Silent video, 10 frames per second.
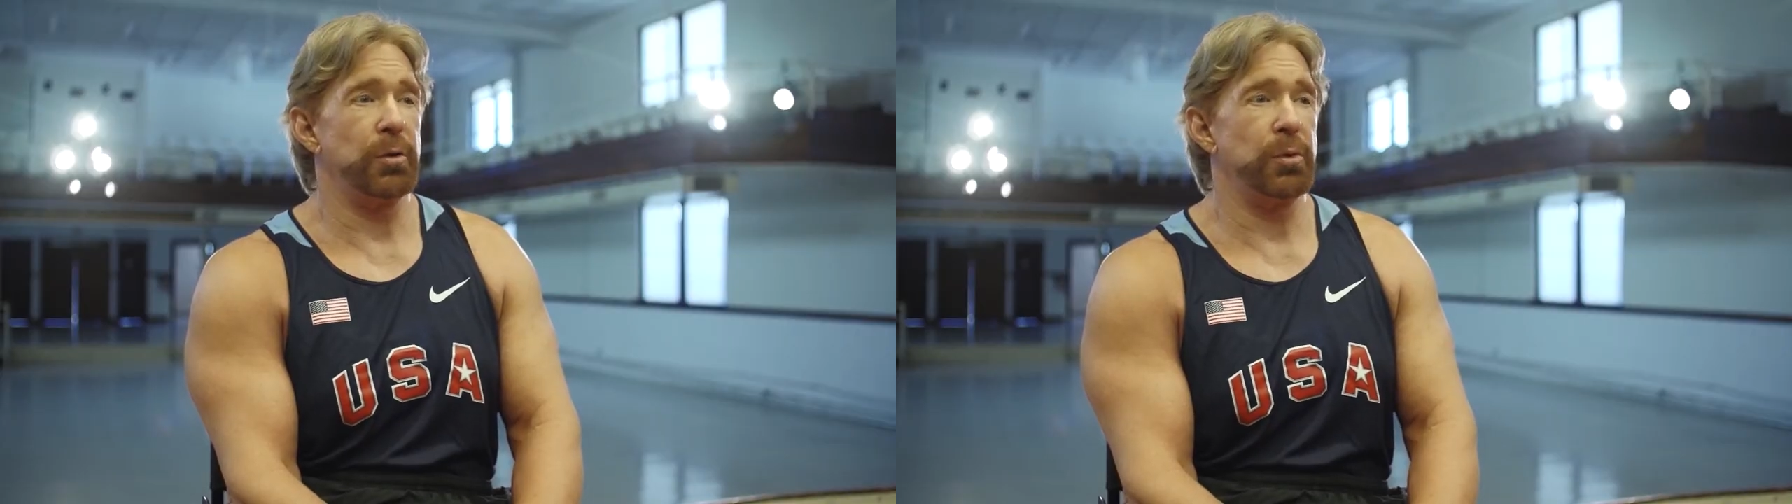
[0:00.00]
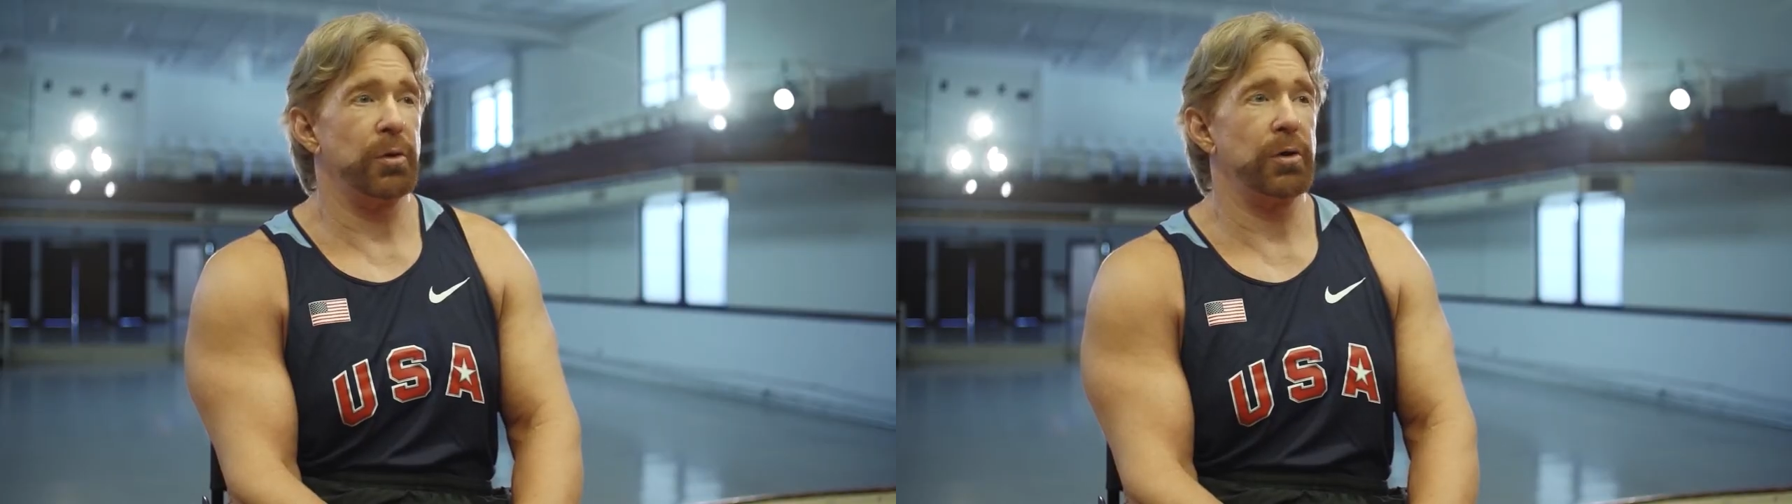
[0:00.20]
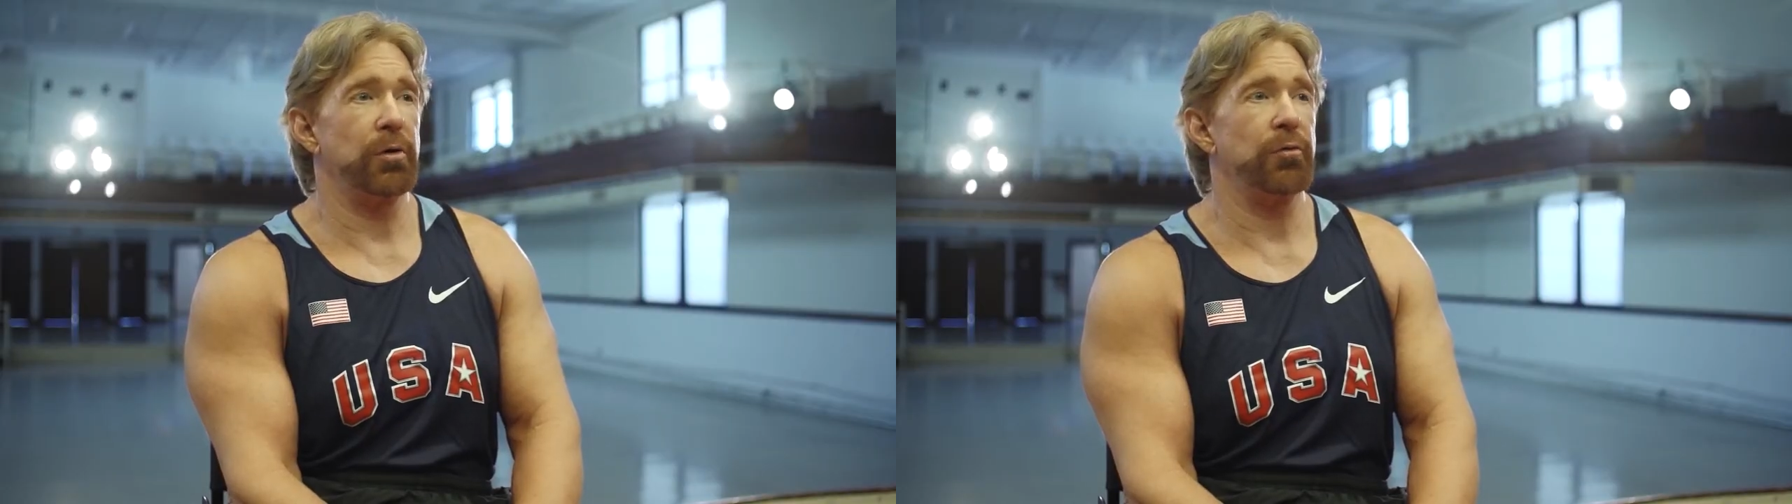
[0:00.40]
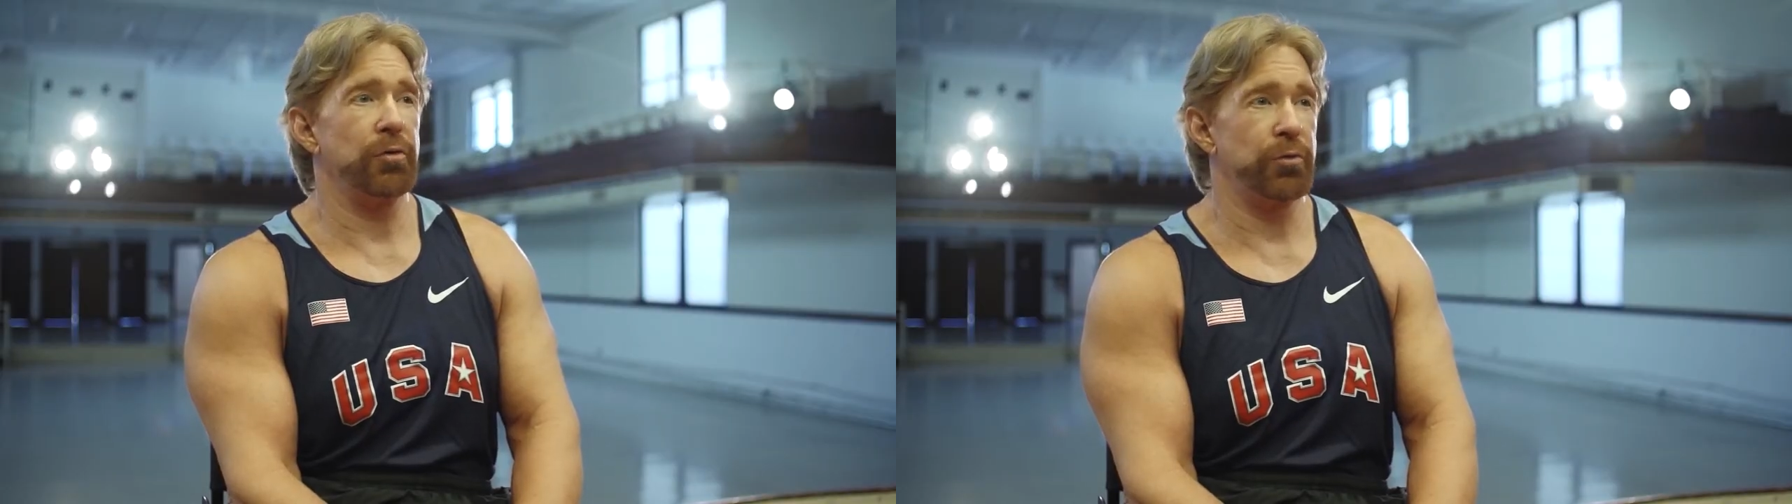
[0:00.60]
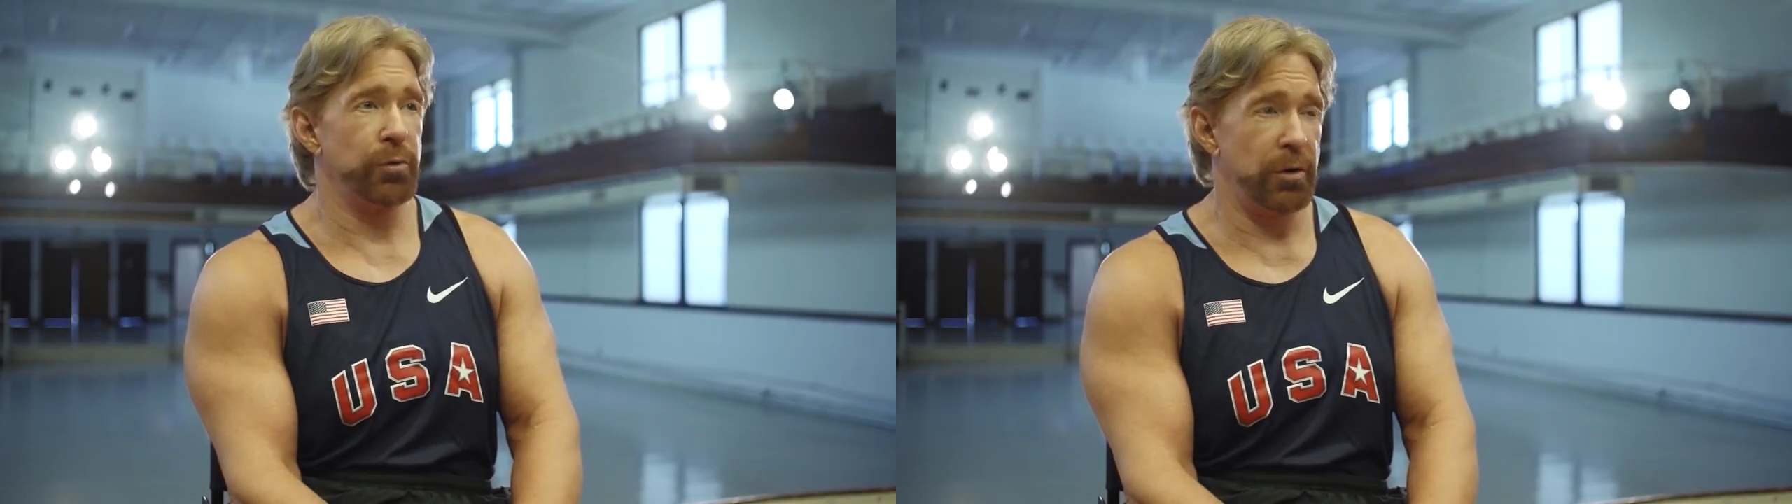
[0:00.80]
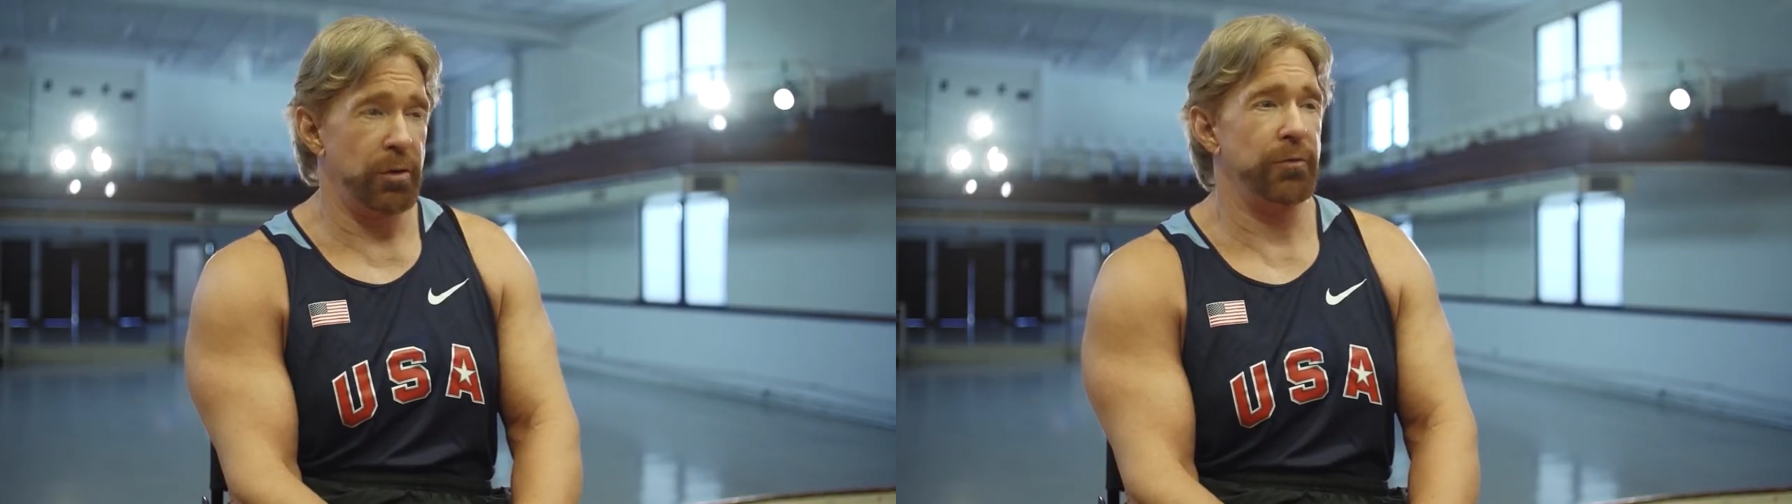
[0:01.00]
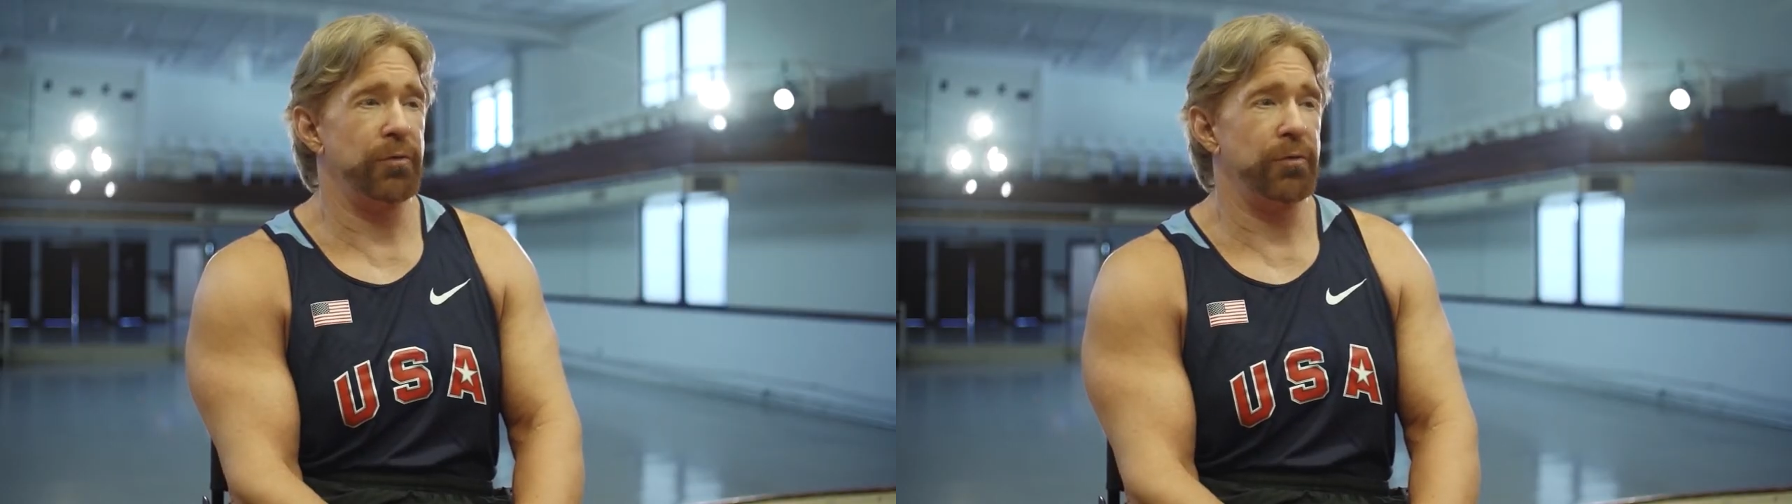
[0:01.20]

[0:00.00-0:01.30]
building over 300